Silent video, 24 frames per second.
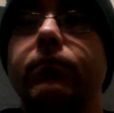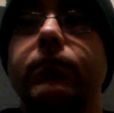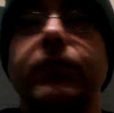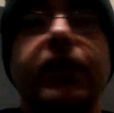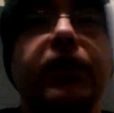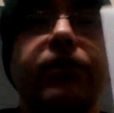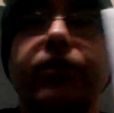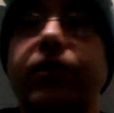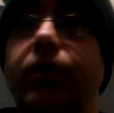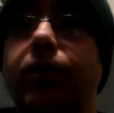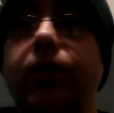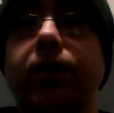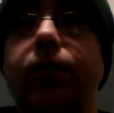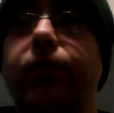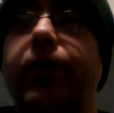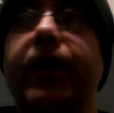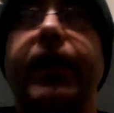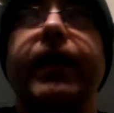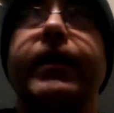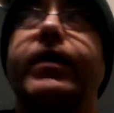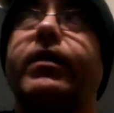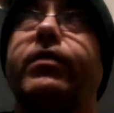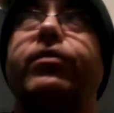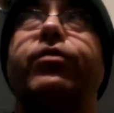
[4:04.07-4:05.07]
That's the only
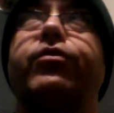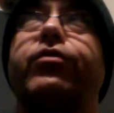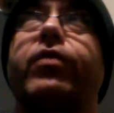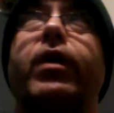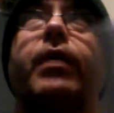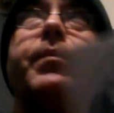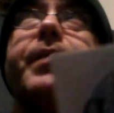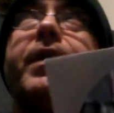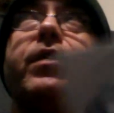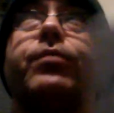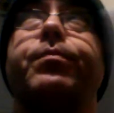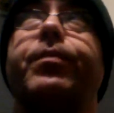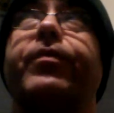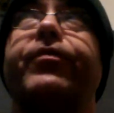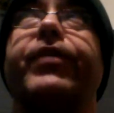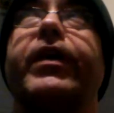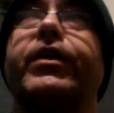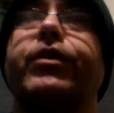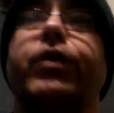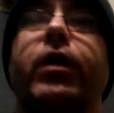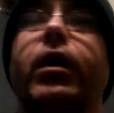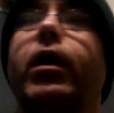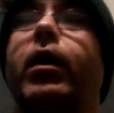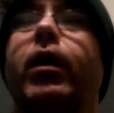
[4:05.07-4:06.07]
way I can describe it, is
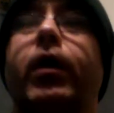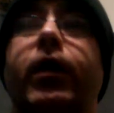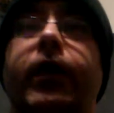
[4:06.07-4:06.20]
perfection.